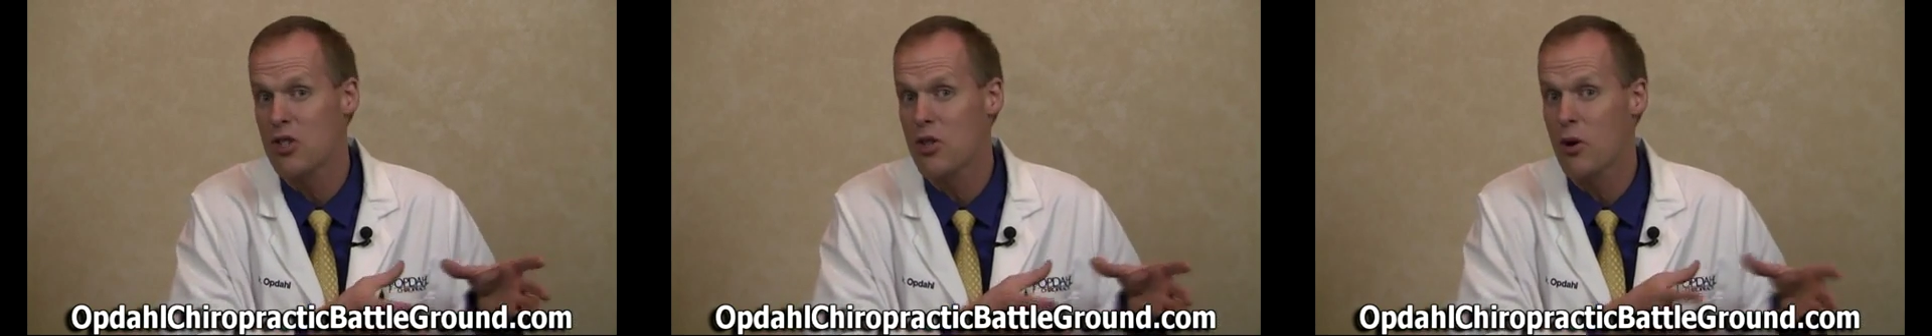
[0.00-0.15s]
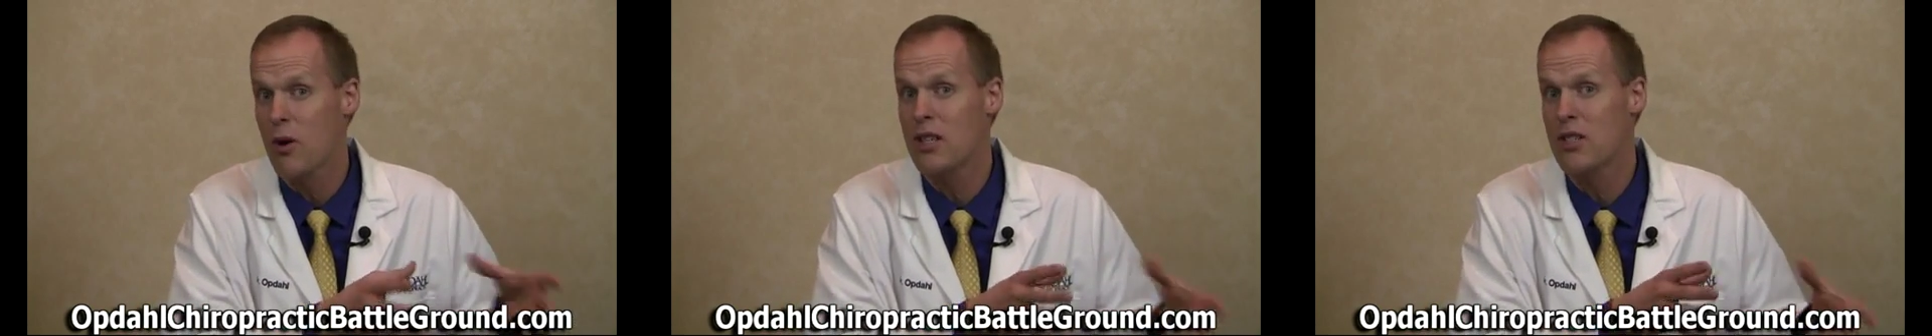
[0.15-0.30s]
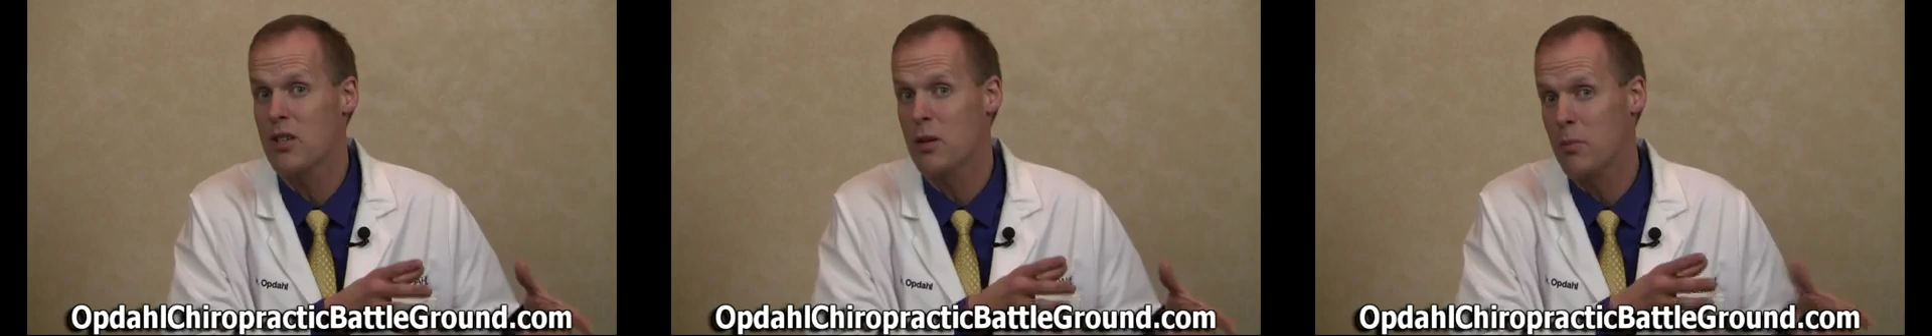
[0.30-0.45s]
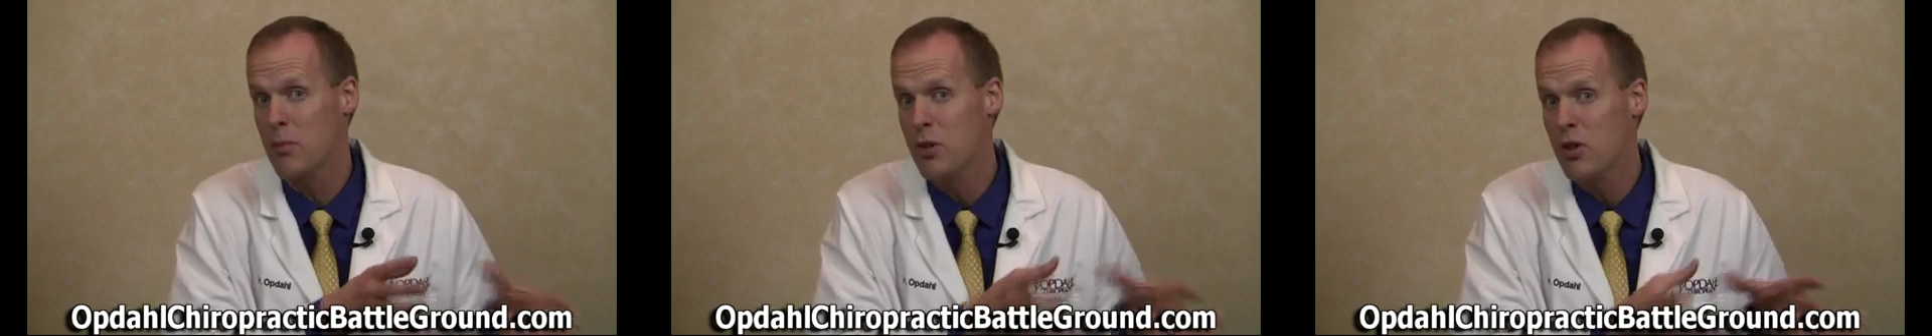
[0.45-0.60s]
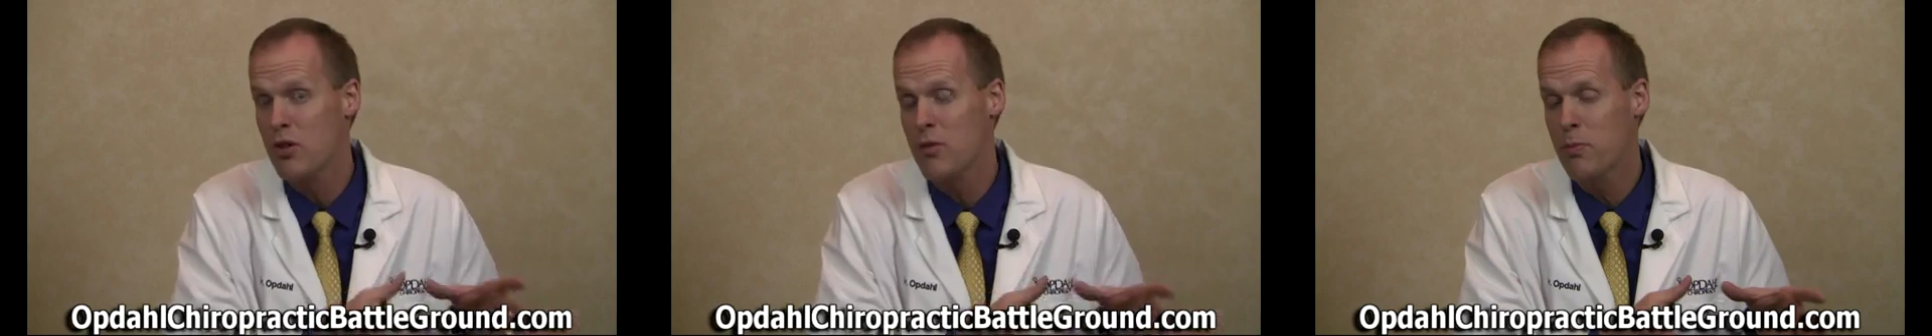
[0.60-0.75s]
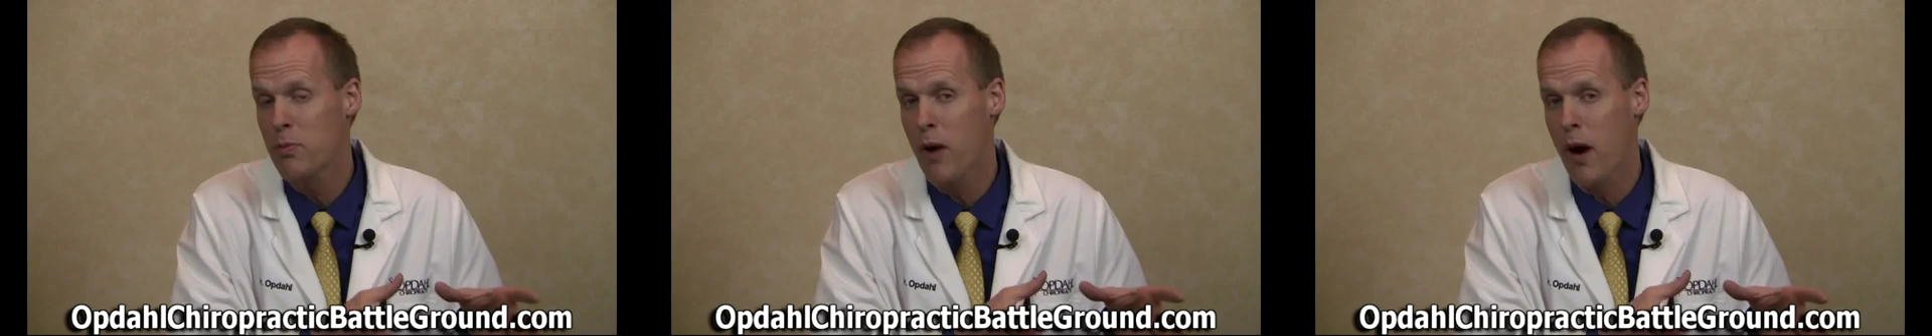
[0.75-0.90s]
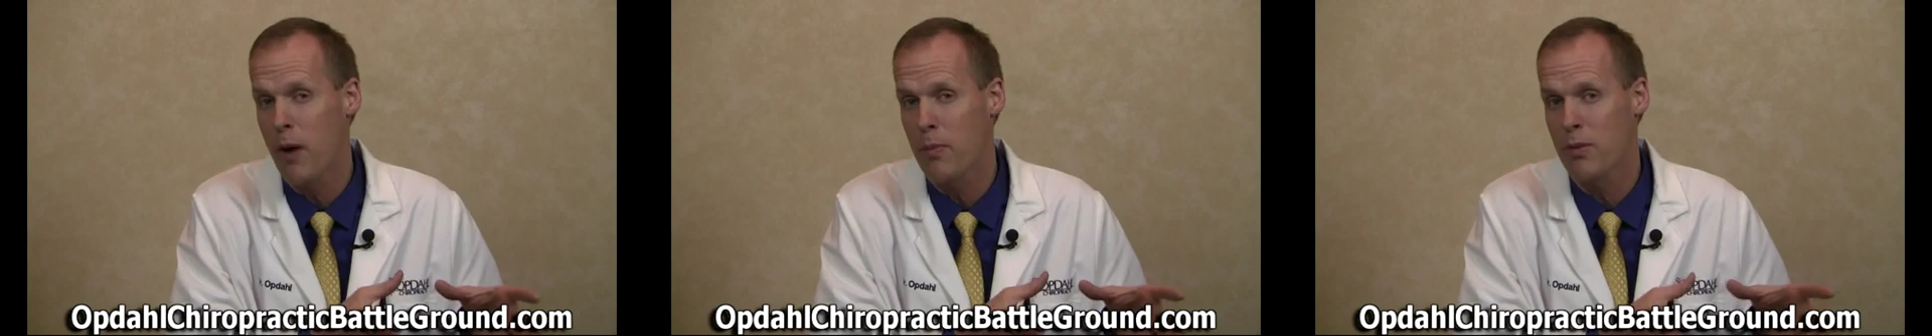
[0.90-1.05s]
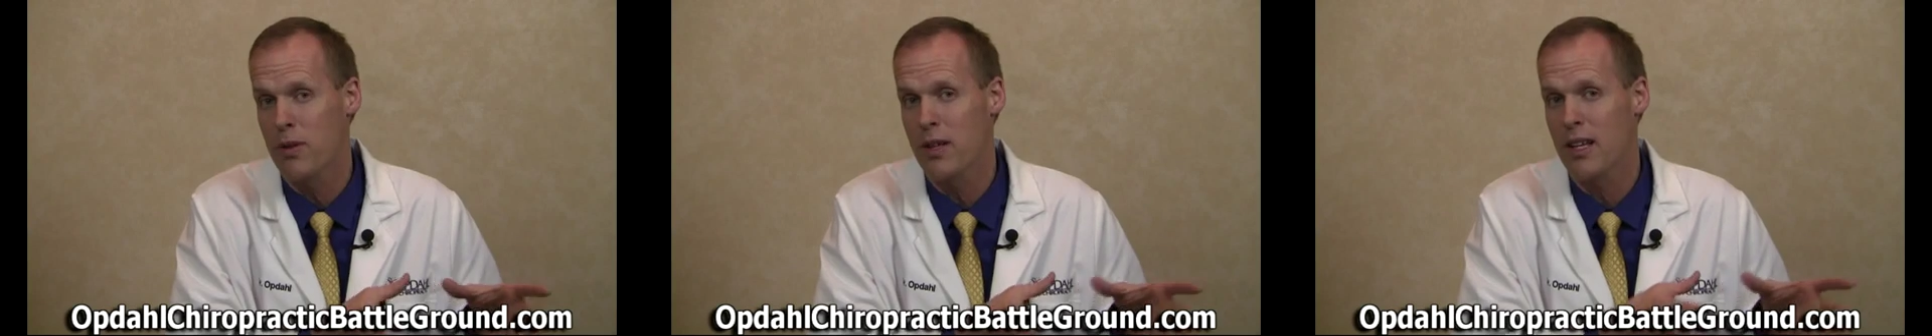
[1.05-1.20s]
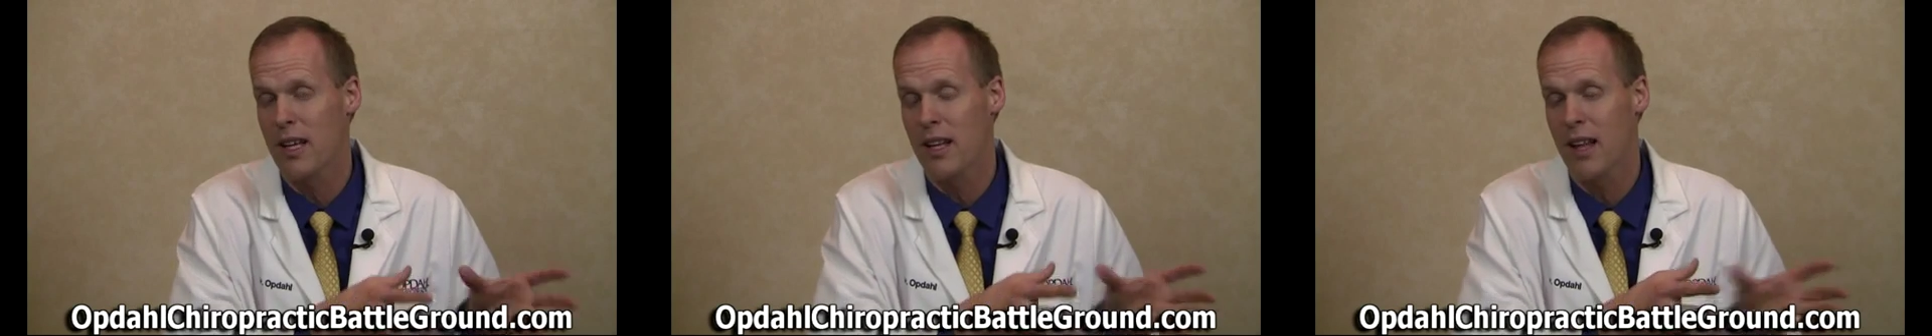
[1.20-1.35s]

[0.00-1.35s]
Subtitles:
joint to move properly,